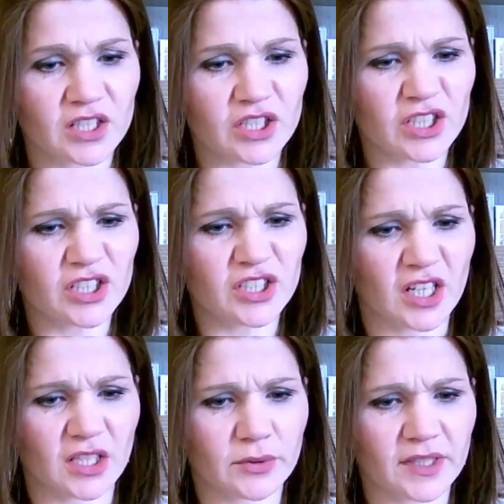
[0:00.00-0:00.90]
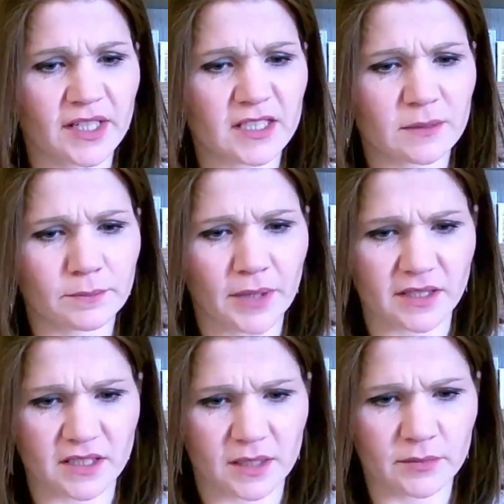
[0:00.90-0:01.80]
She genuinely
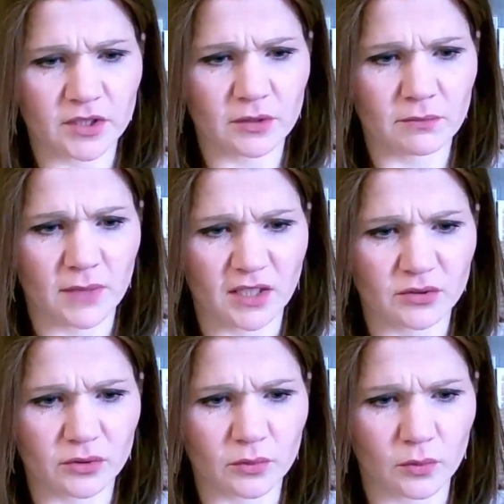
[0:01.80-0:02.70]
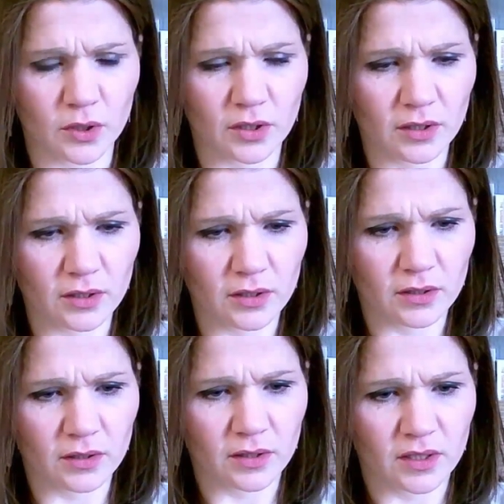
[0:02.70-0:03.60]
expected him to do manual work.
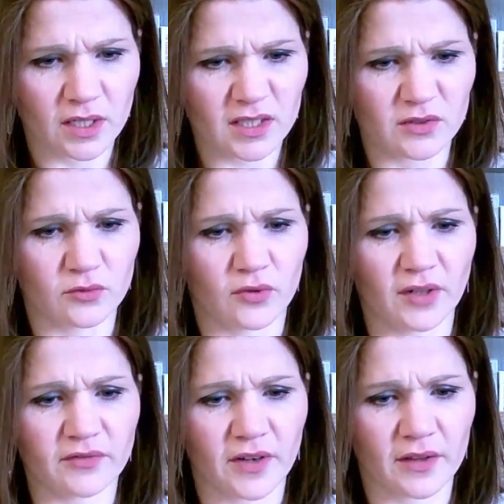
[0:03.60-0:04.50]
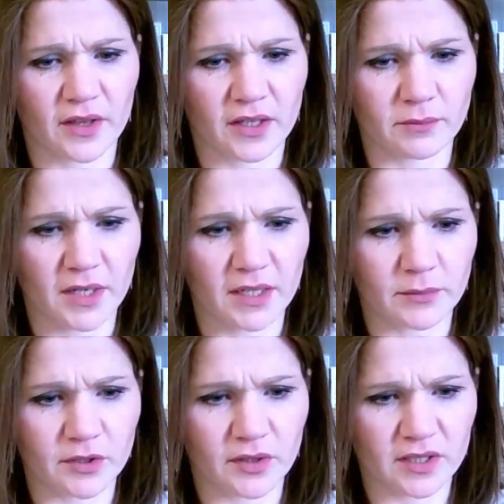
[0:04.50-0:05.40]
His grandfather had made him
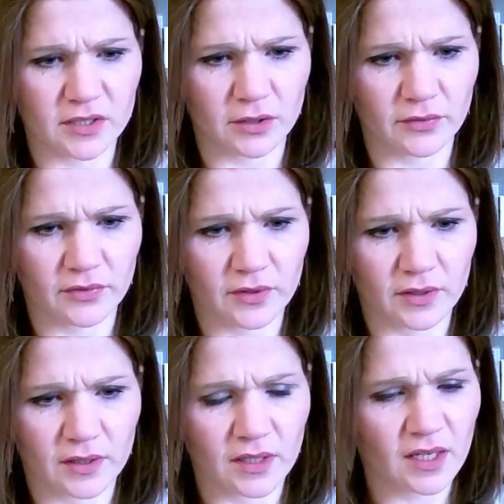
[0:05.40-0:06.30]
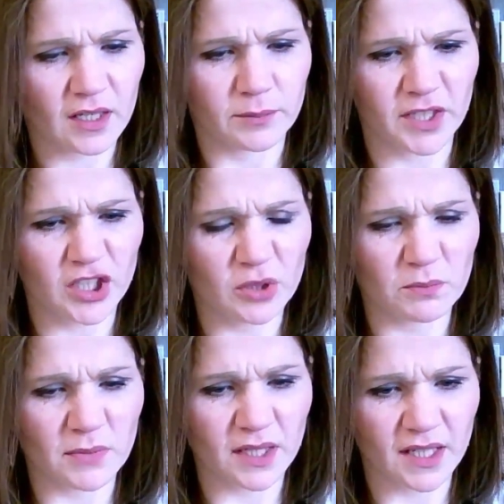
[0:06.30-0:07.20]
do that stuff. It had been
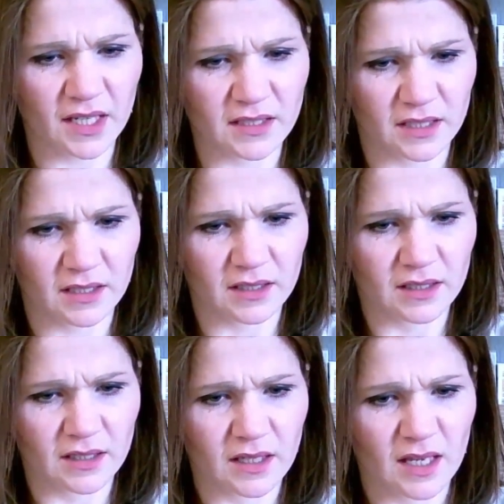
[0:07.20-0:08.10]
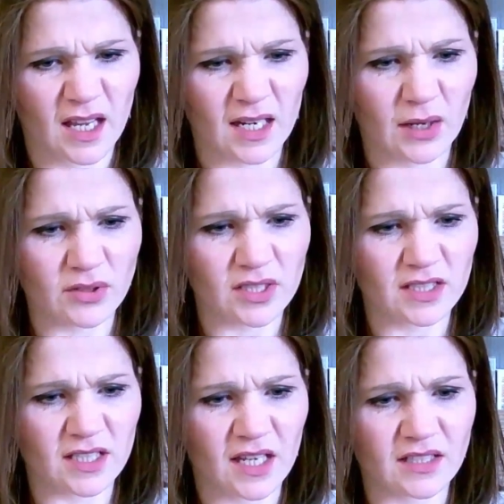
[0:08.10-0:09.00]
humiliating, and now she
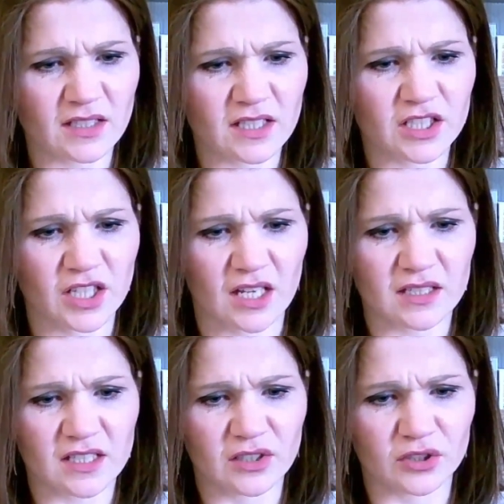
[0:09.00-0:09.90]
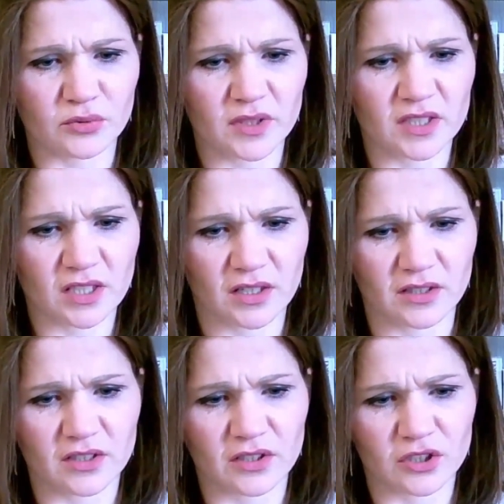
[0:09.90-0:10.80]
dared to suggest he ought to return
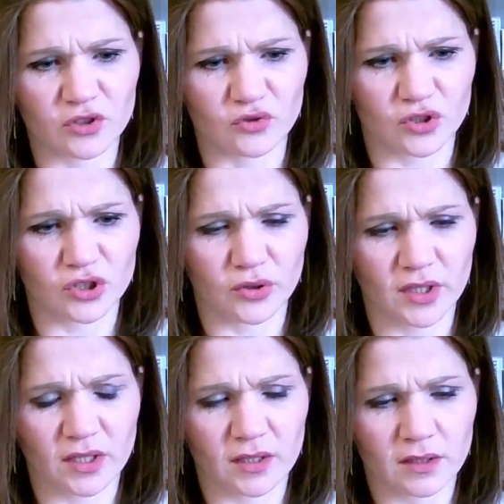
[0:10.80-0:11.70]
to such drudgery.